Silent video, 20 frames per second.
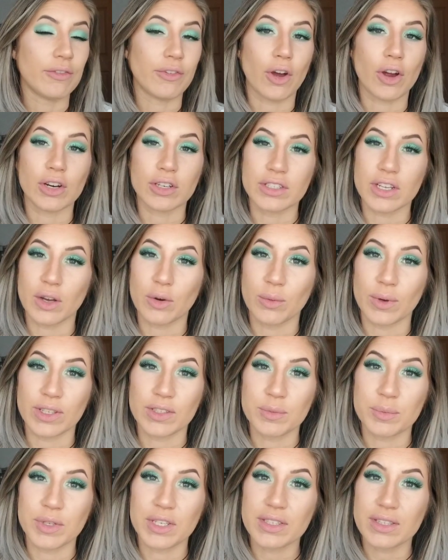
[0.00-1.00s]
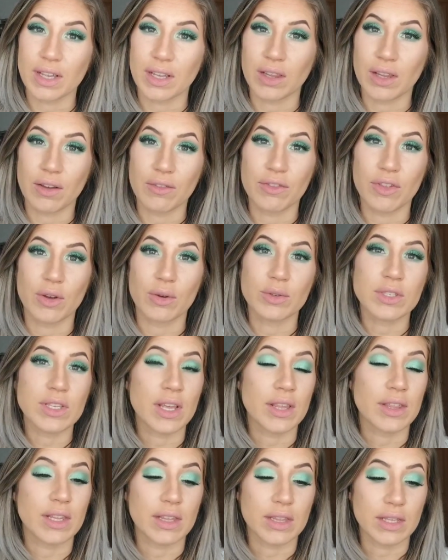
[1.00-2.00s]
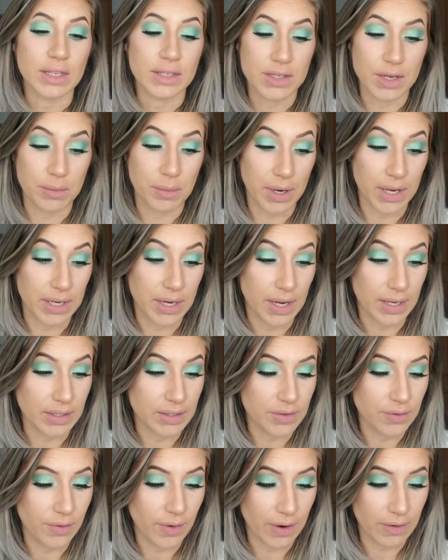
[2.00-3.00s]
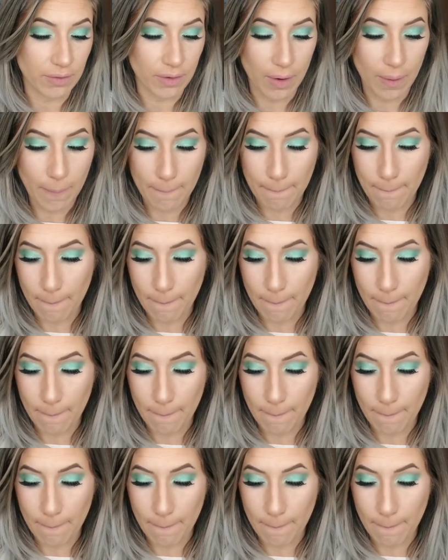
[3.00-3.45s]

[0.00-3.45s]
Ardell Wispies. I love those. And then these are my next favorite.